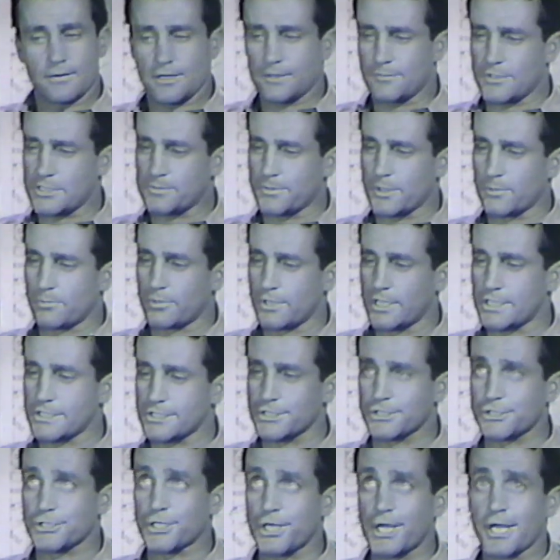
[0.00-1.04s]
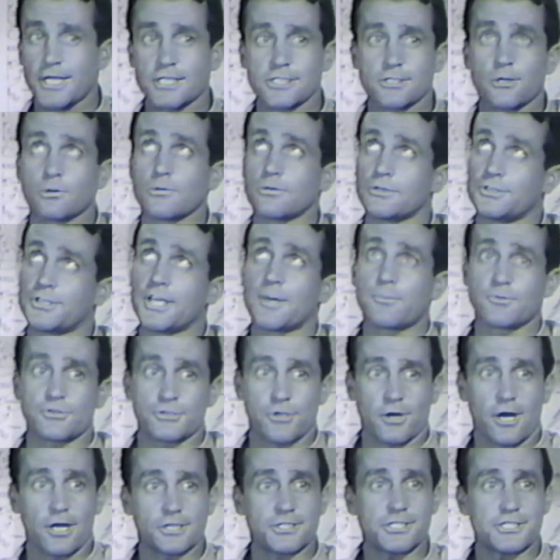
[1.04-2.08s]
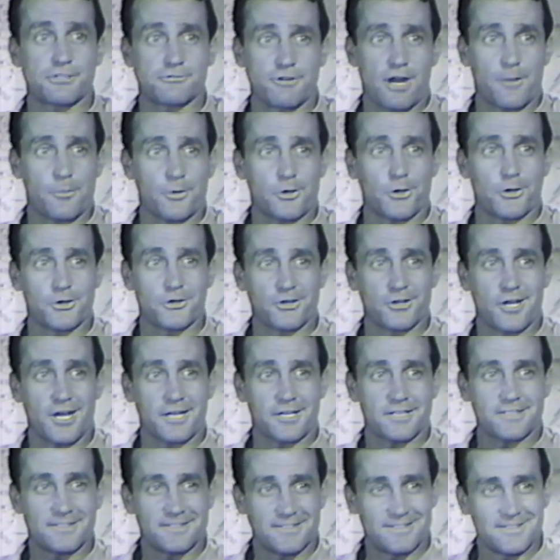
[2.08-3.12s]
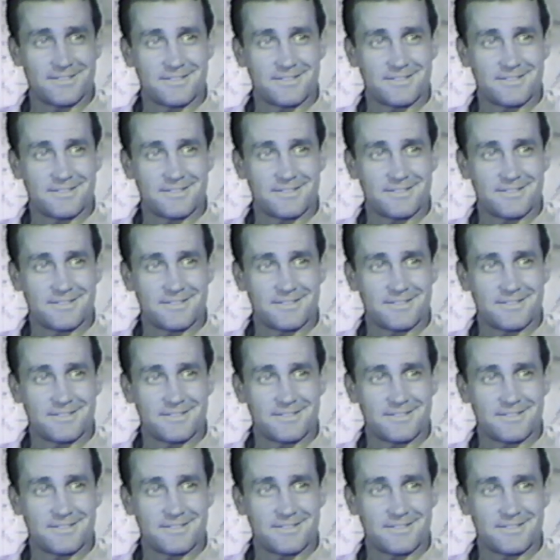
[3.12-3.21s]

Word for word: Well, that must be a pleasant change. No depth charges dropping on your noggin.